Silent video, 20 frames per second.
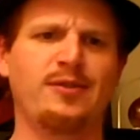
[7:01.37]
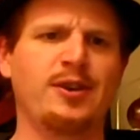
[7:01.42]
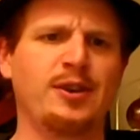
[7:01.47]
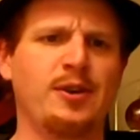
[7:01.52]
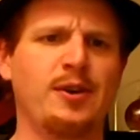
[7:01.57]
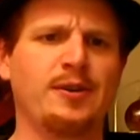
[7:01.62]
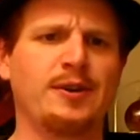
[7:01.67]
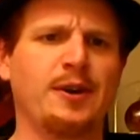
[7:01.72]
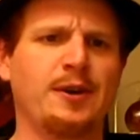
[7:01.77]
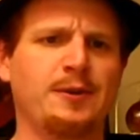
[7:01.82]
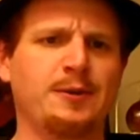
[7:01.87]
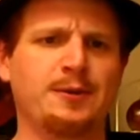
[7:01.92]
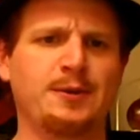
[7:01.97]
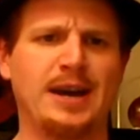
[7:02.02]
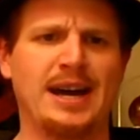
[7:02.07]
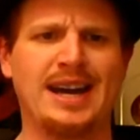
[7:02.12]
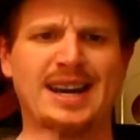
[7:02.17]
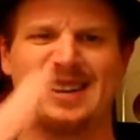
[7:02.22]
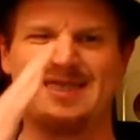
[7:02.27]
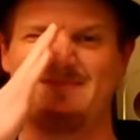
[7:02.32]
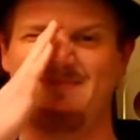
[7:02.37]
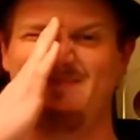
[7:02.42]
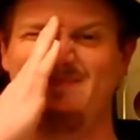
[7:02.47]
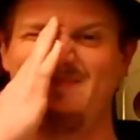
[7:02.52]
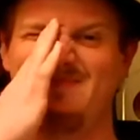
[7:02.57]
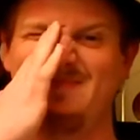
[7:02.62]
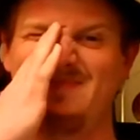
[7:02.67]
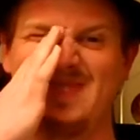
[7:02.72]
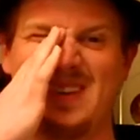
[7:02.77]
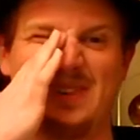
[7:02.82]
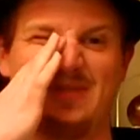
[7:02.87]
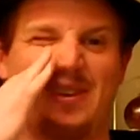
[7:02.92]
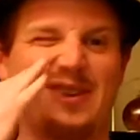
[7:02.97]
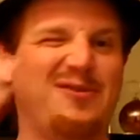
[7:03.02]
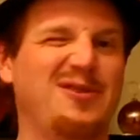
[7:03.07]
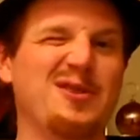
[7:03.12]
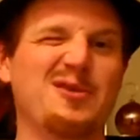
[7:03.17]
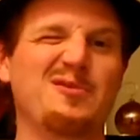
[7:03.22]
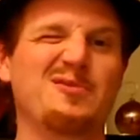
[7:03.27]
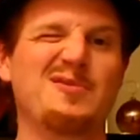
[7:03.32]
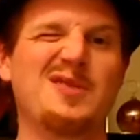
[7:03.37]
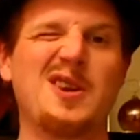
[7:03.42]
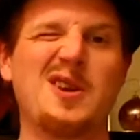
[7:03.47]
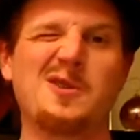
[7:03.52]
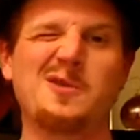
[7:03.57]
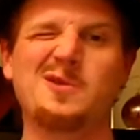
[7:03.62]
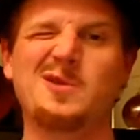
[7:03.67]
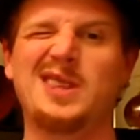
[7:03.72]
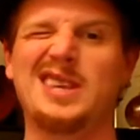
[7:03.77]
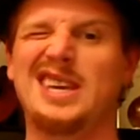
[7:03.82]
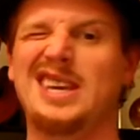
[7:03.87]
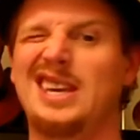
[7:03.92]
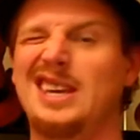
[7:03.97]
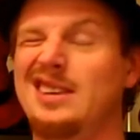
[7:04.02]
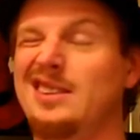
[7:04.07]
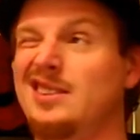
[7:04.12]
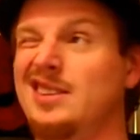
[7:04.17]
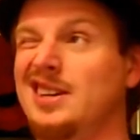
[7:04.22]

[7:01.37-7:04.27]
you who don't know, um, if, if you know the